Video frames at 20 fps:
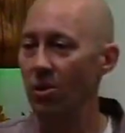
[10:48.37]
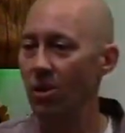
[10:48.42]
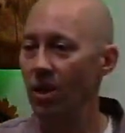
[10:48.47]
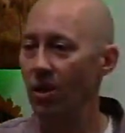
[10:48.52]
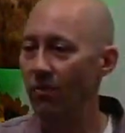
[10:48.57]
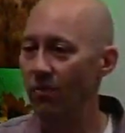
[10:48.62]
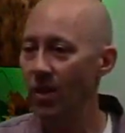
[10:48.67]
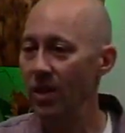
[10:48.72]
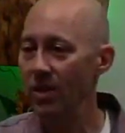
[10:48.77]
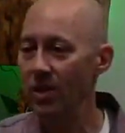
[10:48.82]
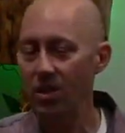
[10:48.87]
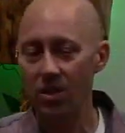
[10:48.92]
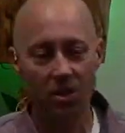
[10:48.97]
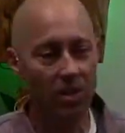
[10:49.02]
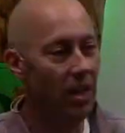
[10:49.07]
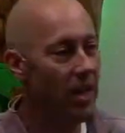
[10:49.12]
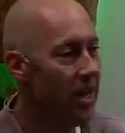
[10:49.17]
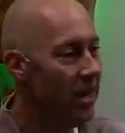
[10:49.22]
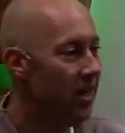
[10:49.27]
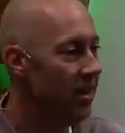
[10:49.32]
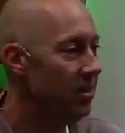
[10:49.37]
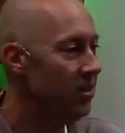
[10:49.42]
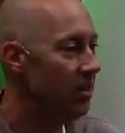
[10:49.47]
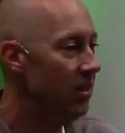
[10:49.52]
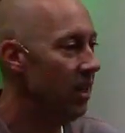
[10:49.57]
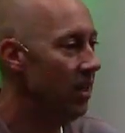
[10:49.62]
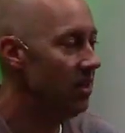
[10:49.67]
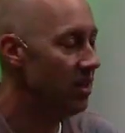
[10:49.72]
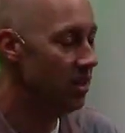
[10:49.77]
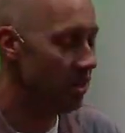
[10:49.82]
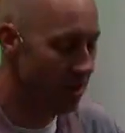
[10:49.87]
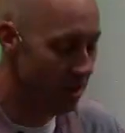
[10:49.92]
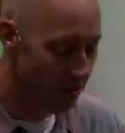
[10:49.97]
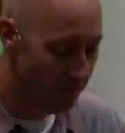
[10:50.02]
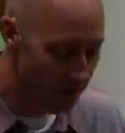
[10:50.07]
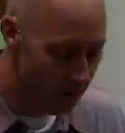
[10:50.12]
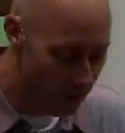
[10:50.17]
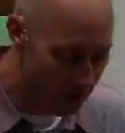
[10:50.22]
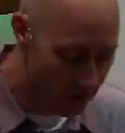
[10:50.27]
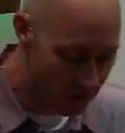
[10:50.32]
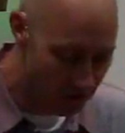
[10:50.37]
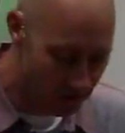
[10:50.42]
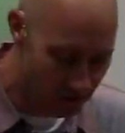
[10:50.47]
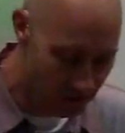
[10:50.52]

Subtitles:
defend his lands against the invaders.